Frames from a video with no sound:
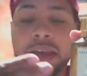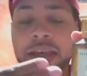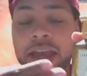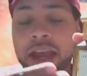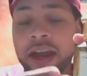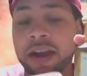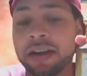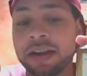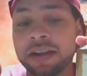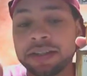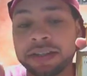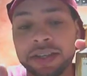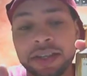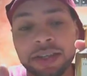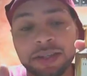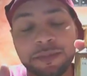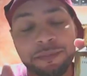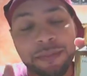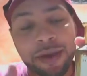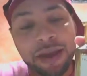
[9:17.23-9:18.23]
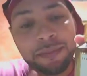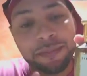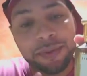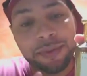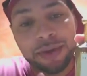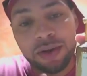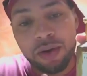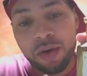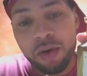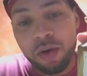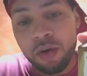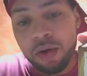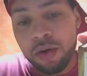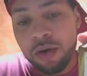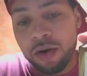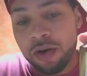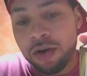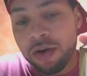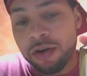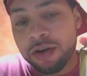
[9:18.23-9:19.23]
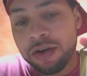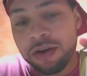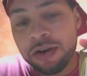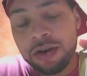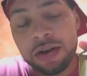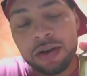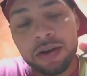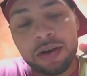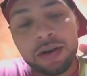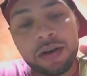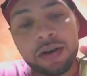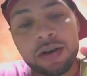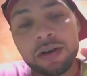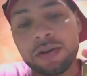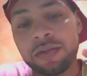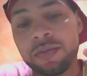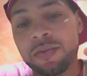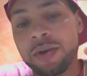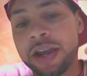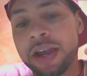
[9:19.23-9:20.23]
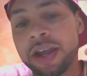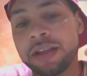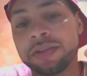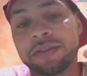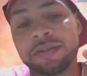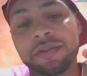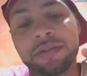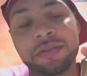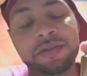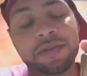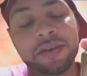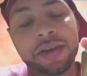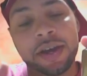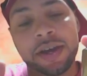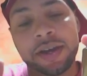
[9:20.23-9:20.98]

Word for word: carries this baby all the way through.